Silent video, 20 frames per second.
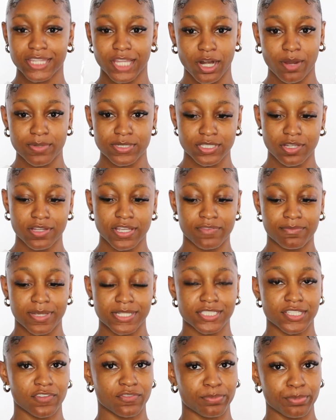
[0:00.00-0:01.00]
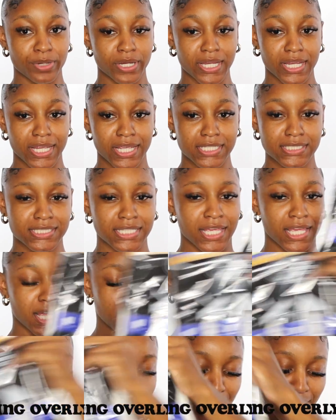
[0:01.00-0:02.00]
thought I was gonna give myself braids.
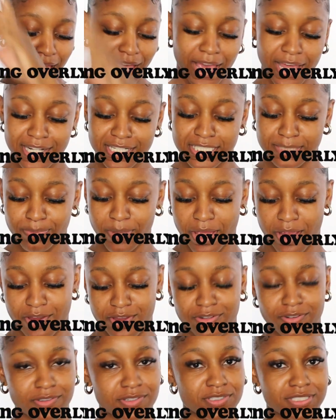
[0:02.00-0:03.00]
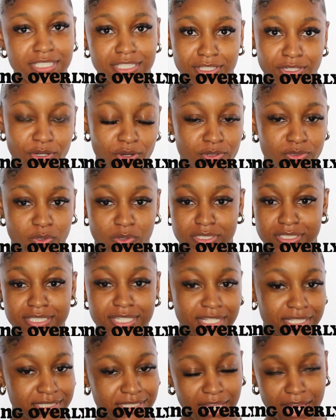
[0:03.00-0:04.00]
I got inspired. You know, you see the girls on
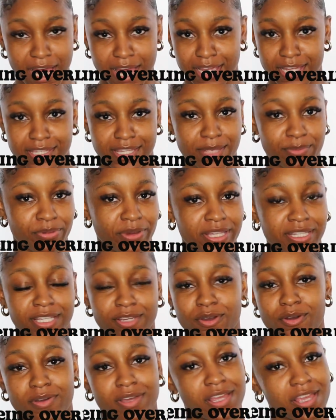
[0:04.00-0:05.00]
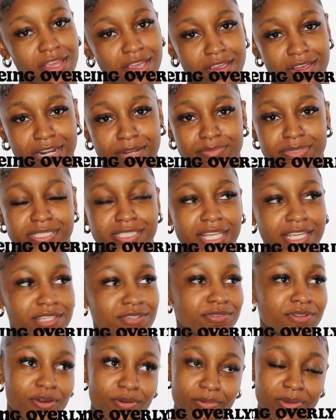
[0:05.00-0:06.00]
TikTok and they braid their own hair, and I'm just like,
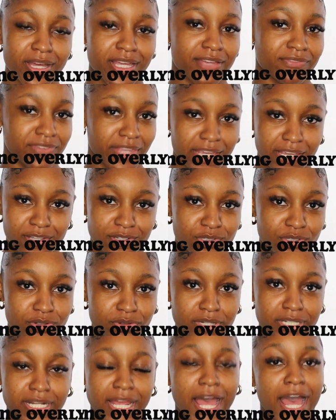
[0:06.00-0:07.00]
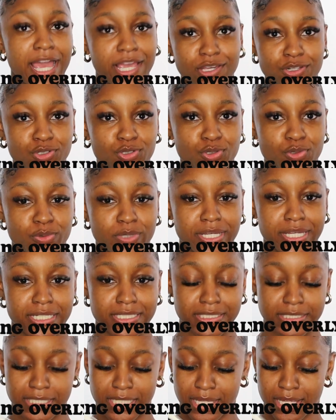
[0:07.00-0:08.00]
you know what? If they can do it, I can do it.
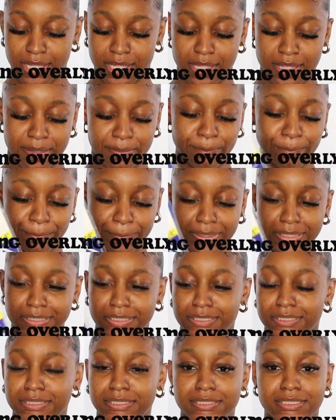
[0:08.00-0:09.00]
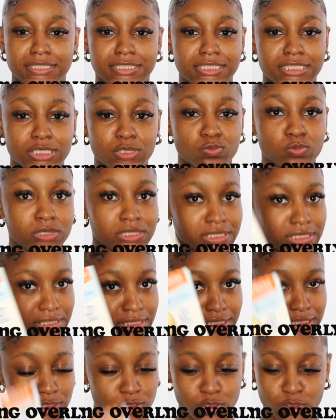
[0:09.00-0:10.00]
But we
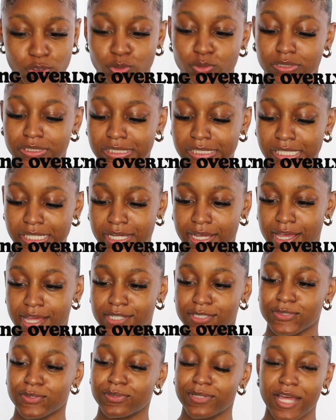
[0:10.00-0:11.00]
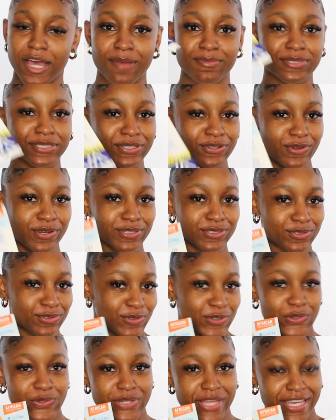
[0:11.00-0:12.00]
didn't do that, so now I'm just going to
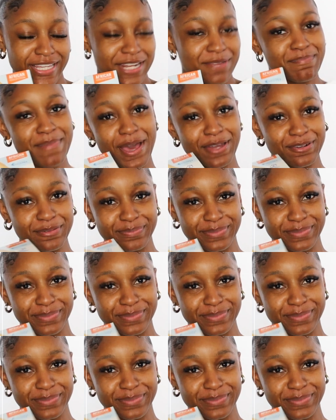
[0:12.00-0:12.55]
create another